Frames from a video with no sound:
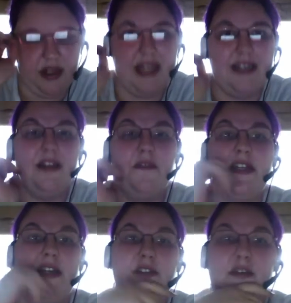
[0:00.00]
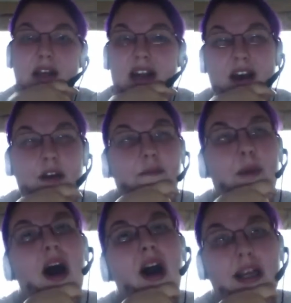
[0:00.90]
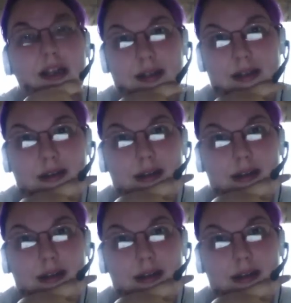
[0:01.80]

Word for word: That stuff is actually paid out of pocket.